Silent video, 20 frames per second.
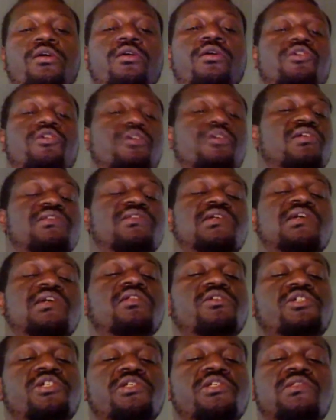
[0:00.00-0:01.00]
your
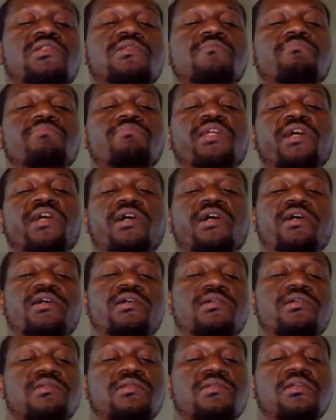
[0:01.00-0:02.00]
intelligence
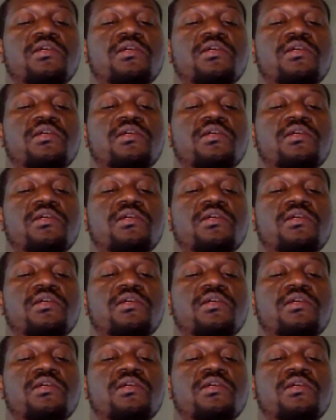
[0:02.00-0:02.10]
because